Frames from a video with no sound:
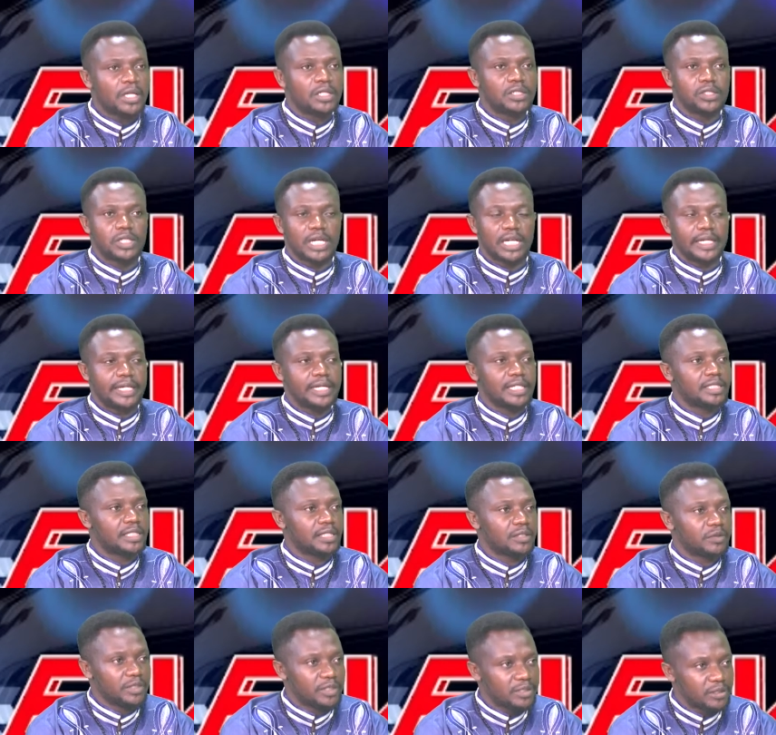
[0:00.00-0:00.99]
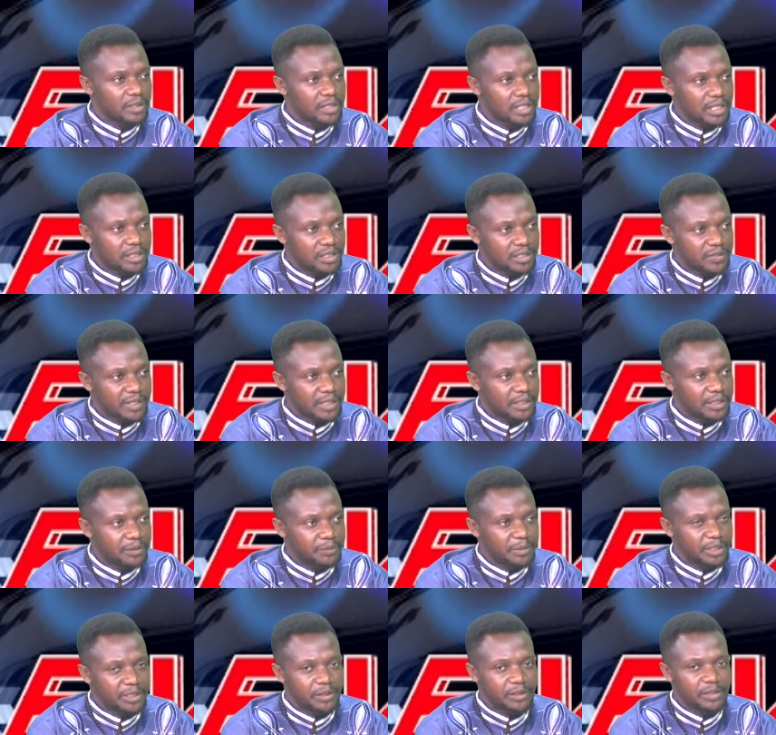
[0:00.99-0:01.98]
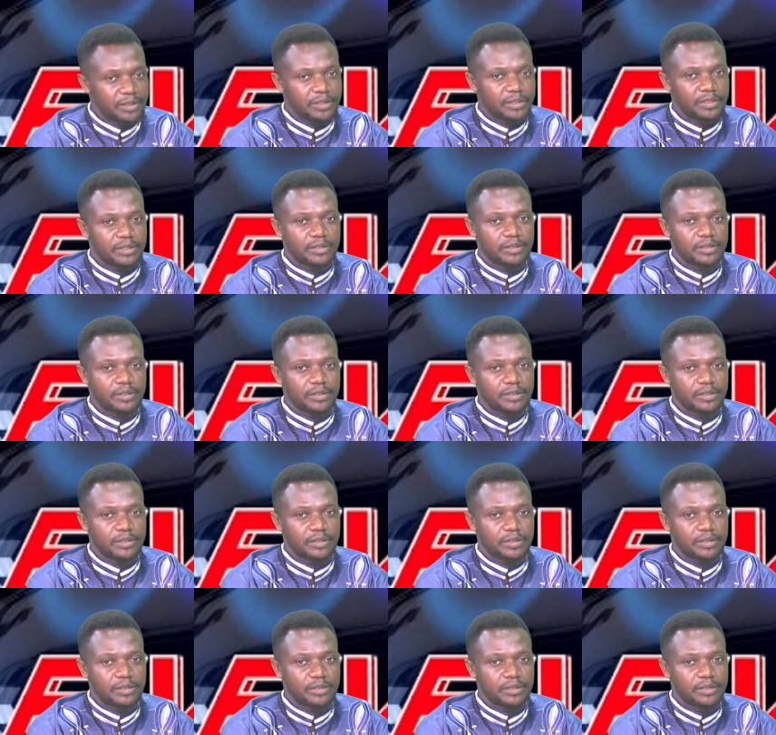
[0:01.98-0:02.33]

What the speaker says: to an extent was not satisfactory because